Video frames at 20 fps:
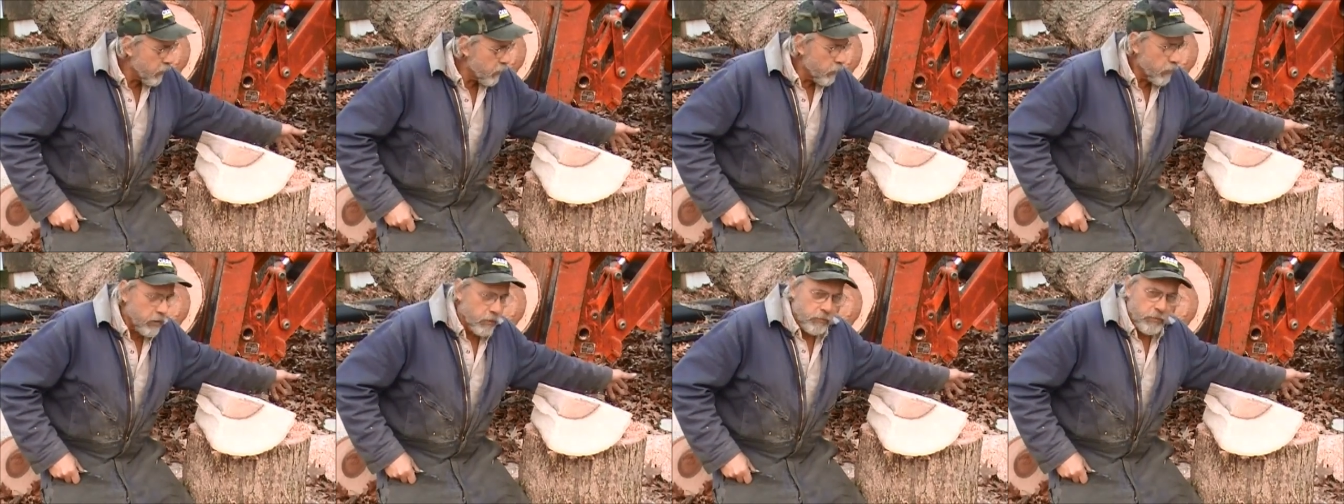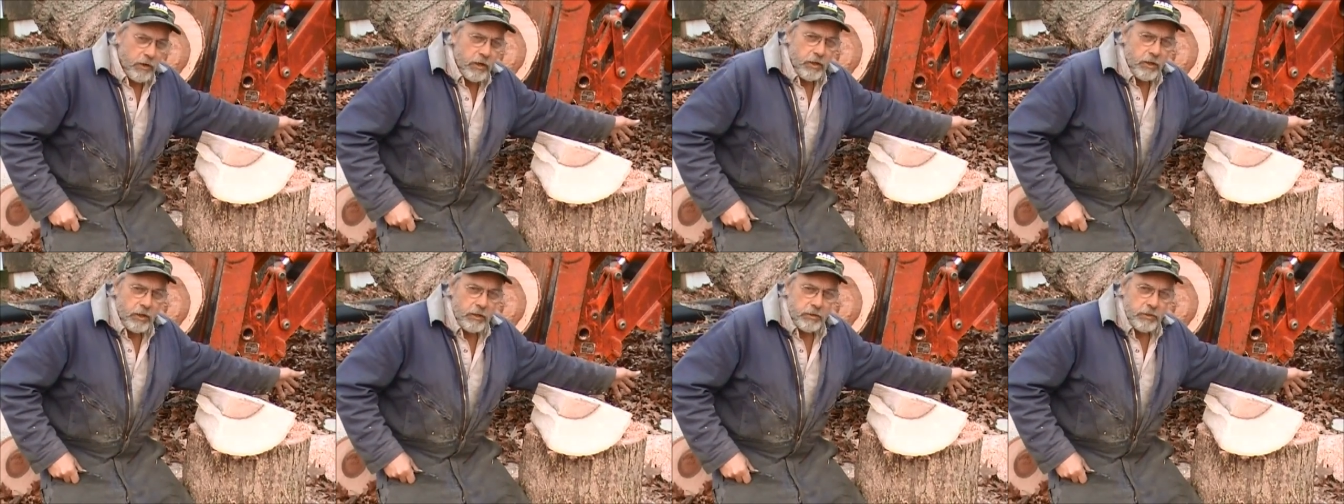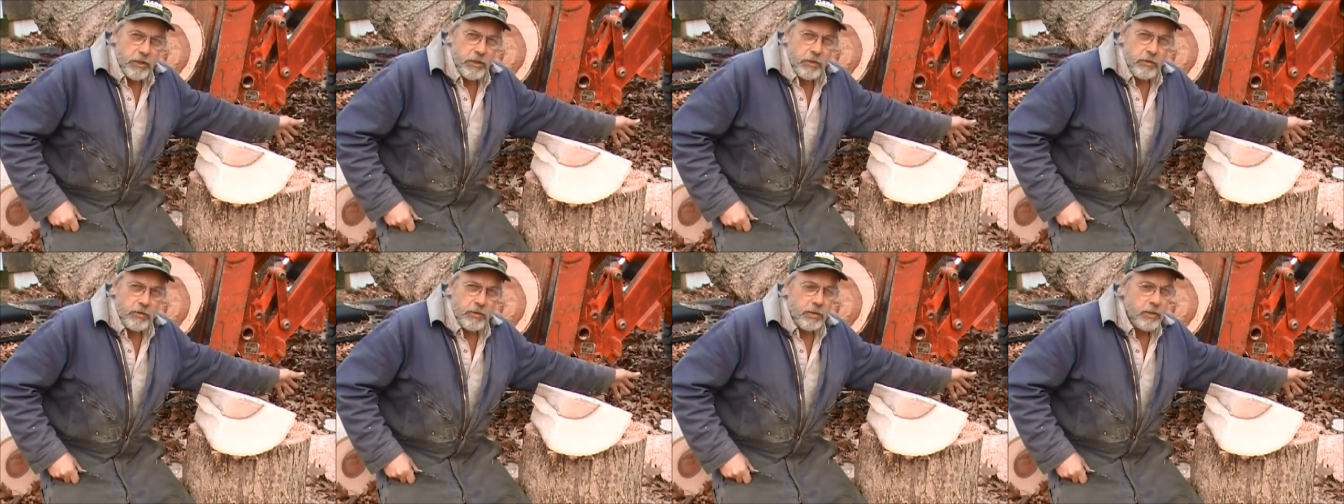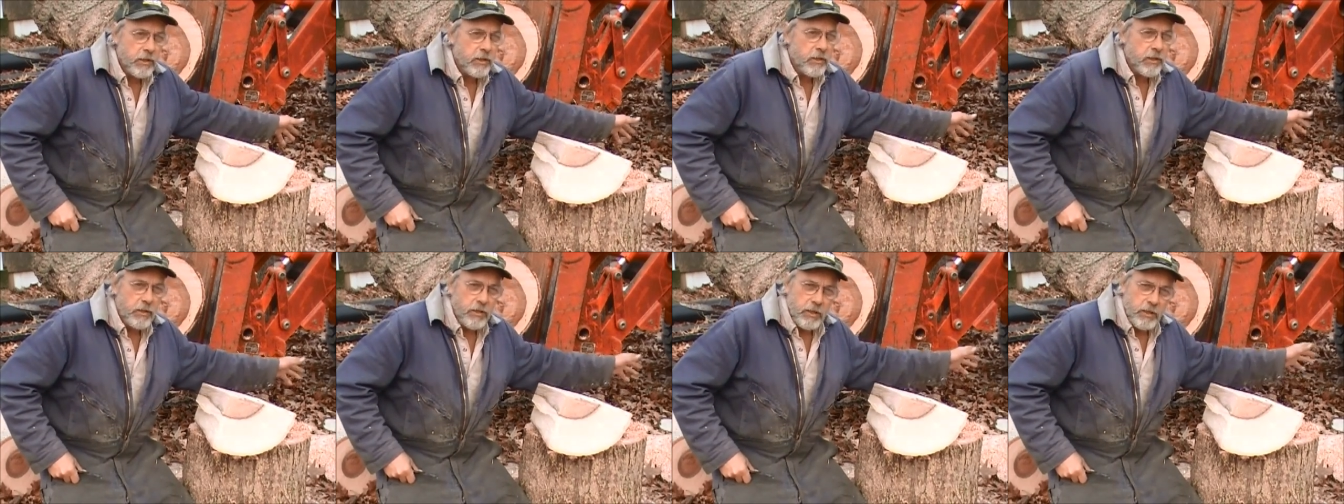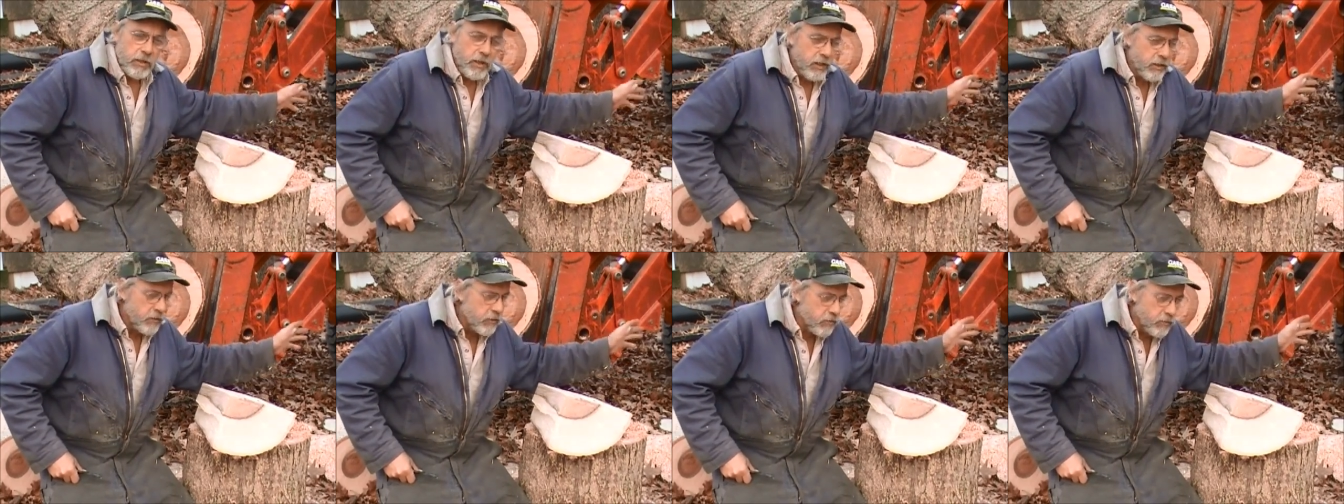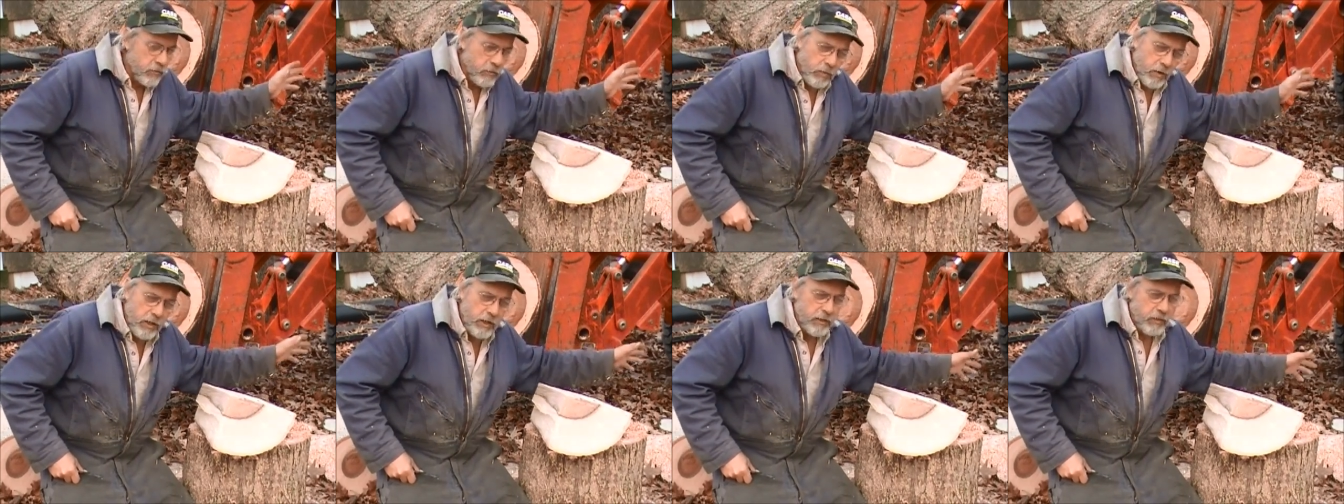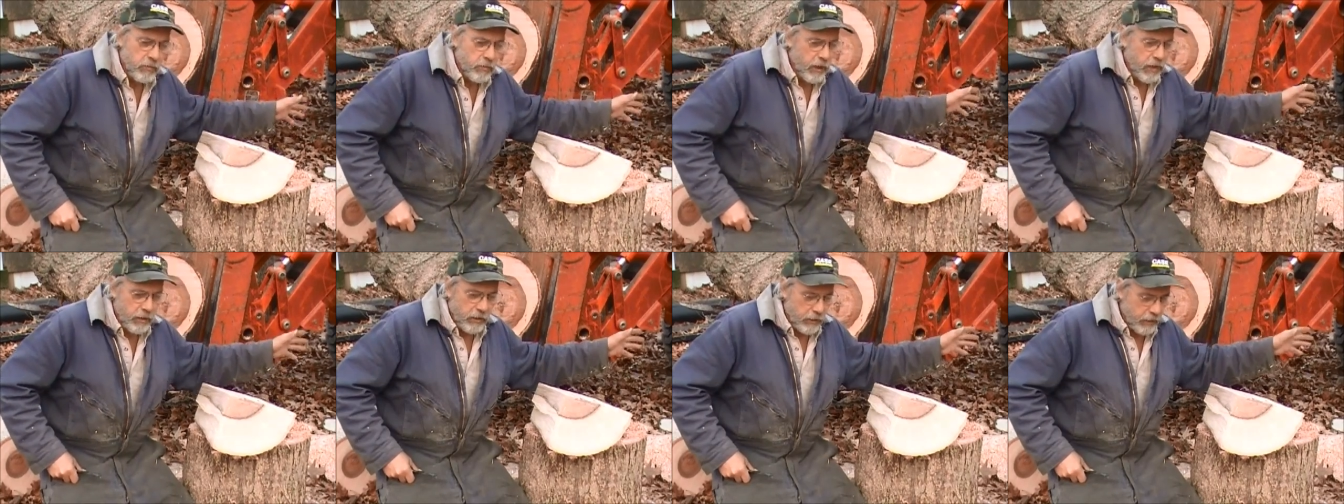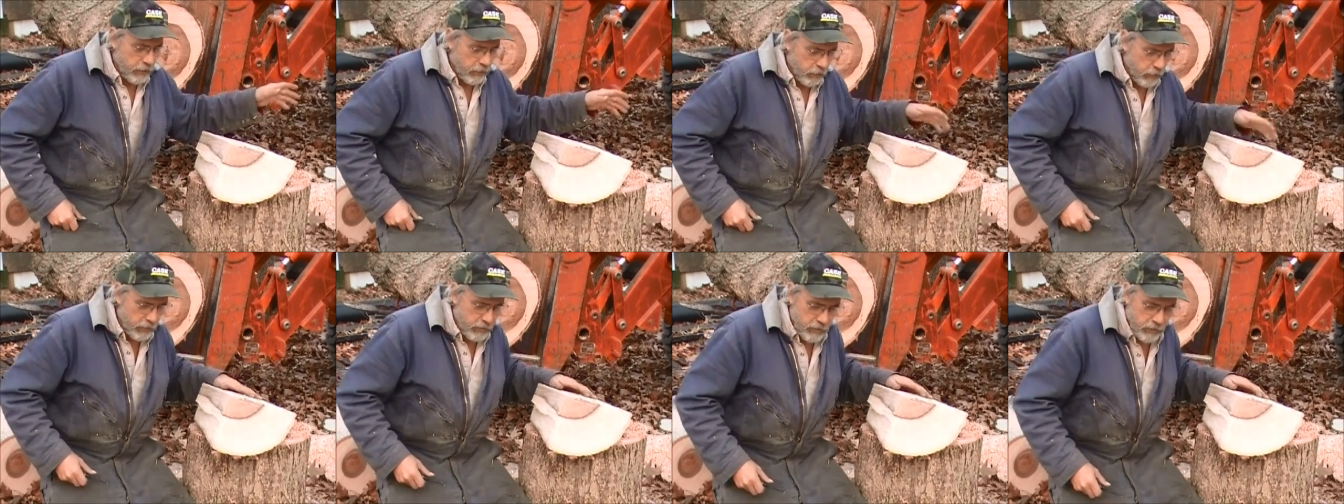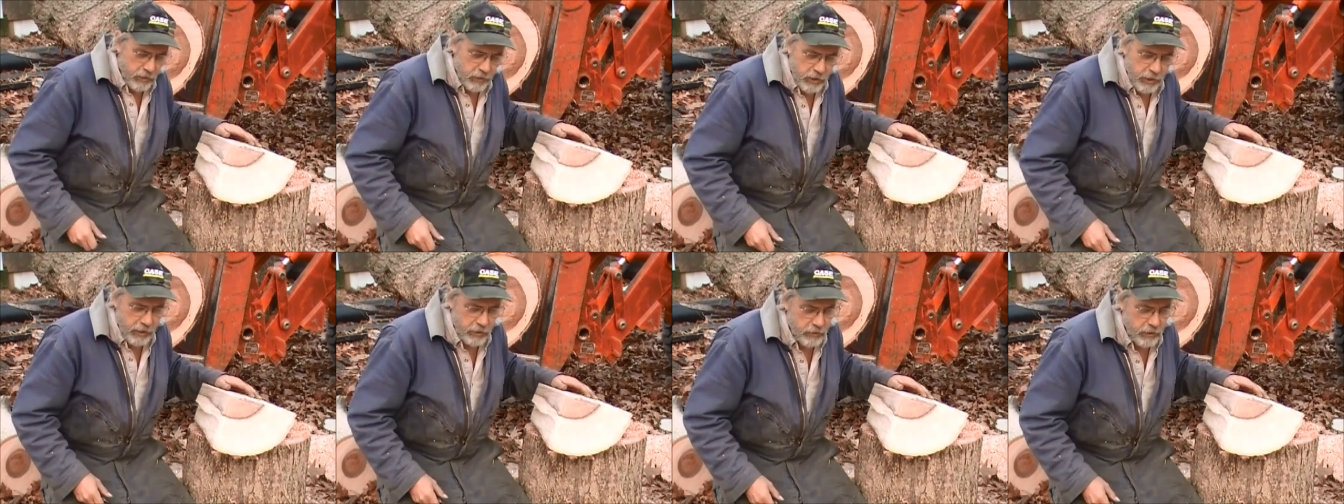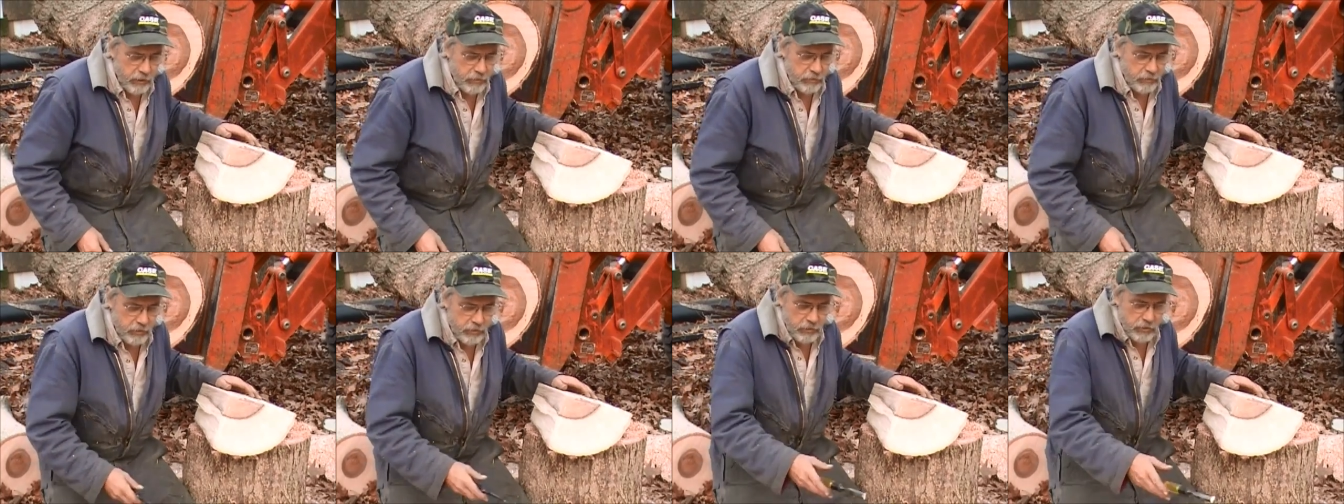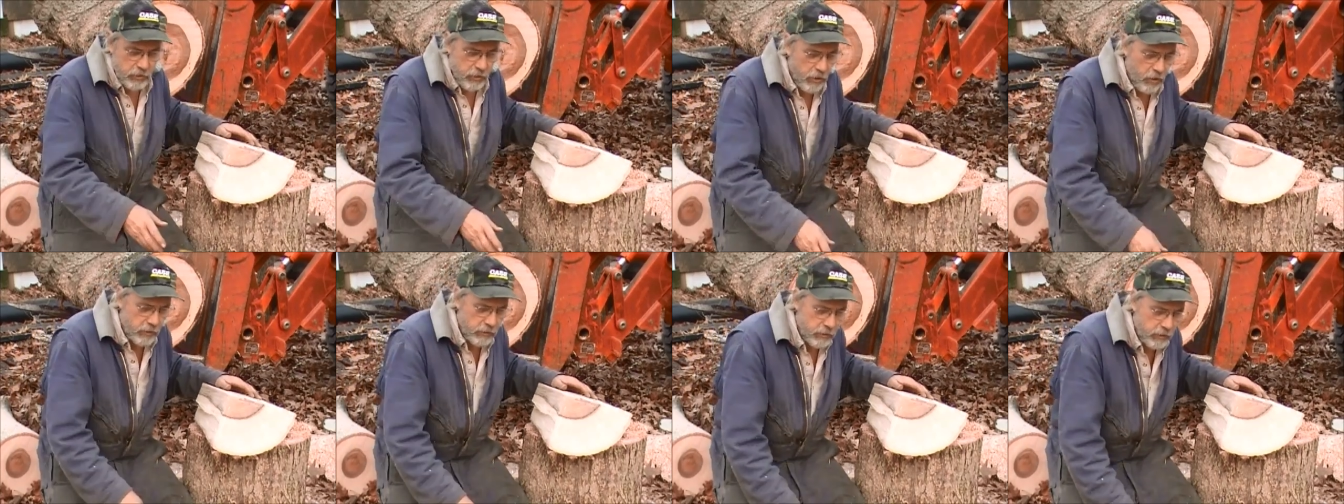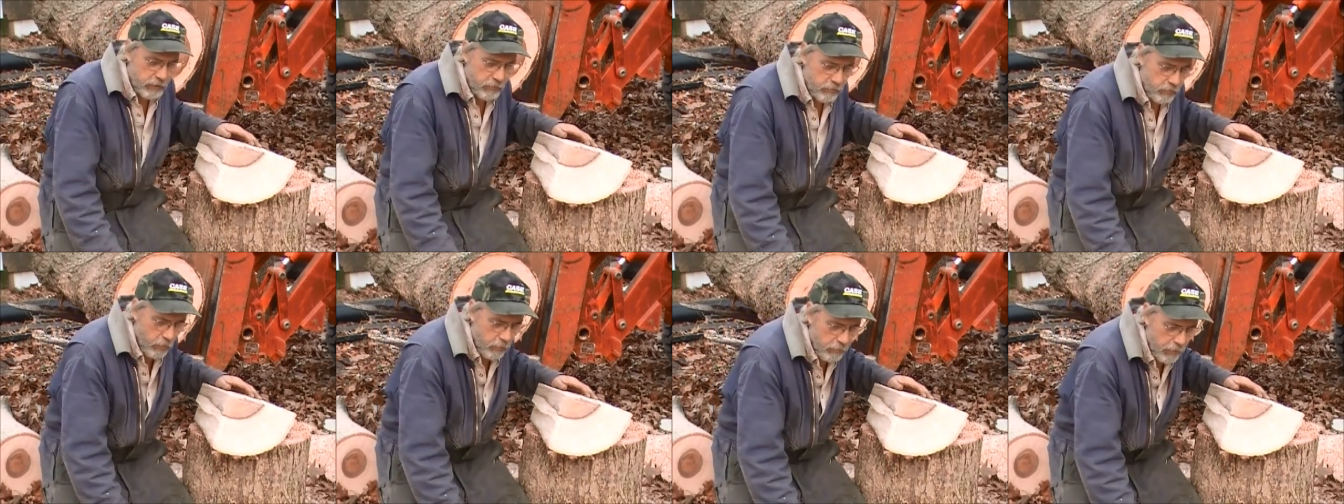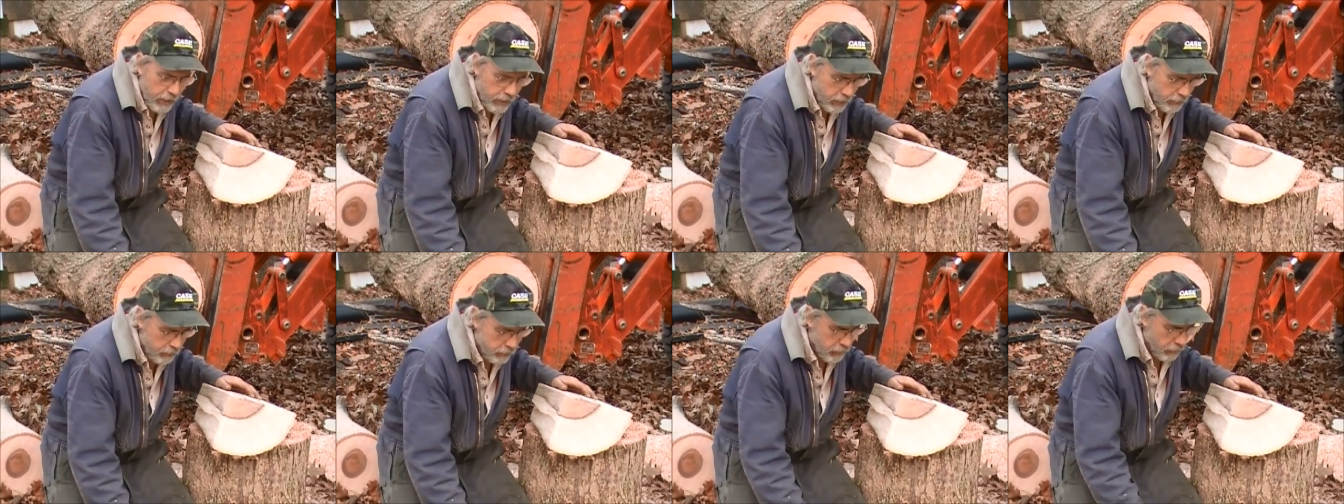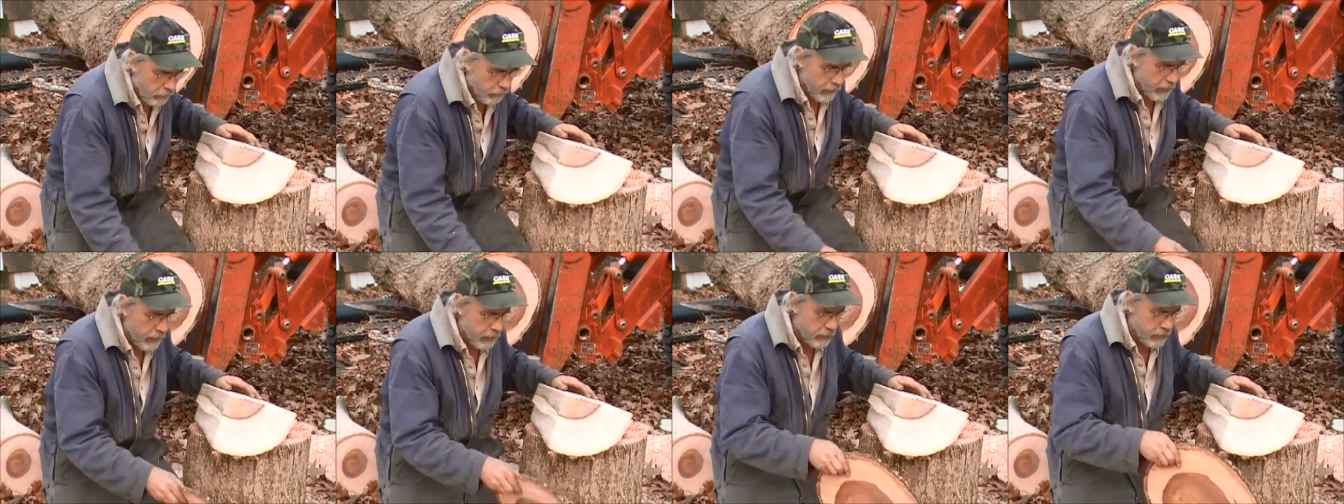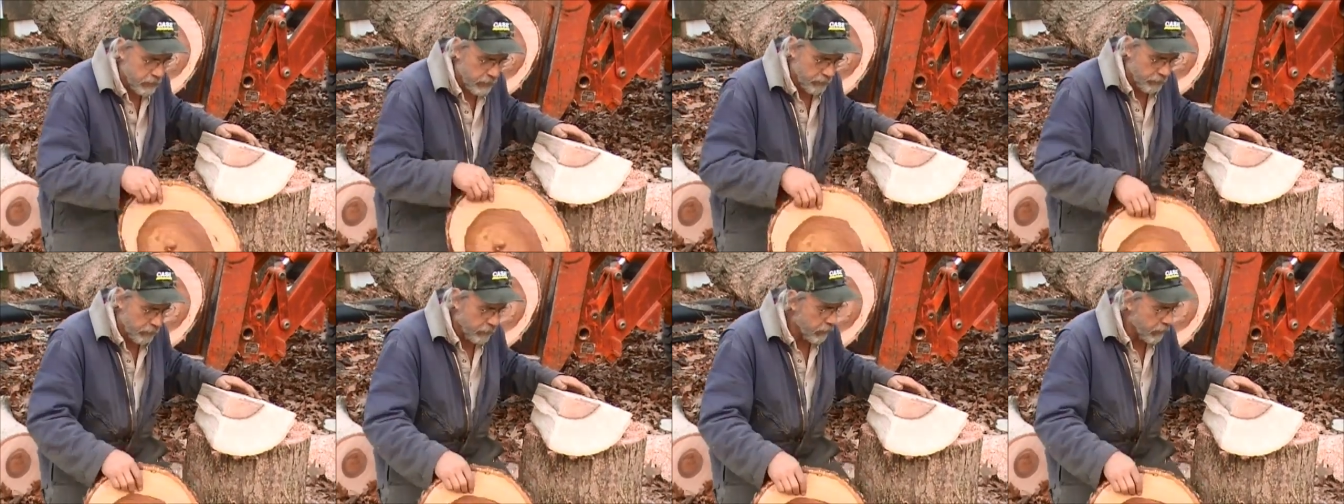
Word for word: with a very hooked tooth, it great, greatly increases the chance that saw is going to get thrown back up in your face.